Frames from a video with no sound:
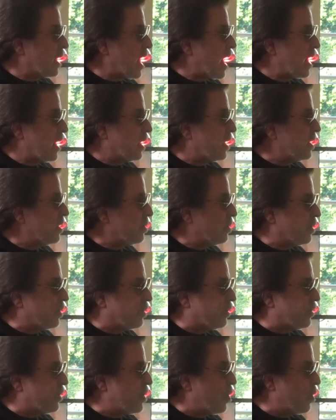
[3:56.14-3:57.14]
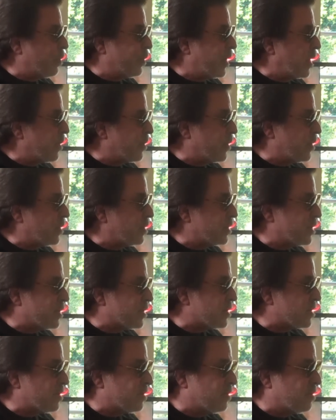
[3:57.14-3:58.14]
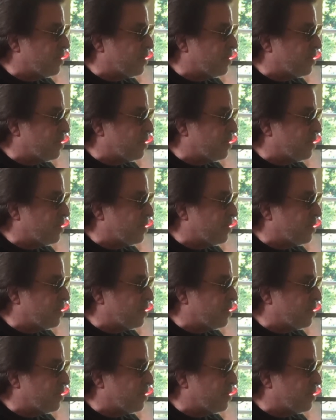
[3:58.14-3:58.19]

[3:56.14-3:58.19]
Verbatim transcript: island where there was no people, just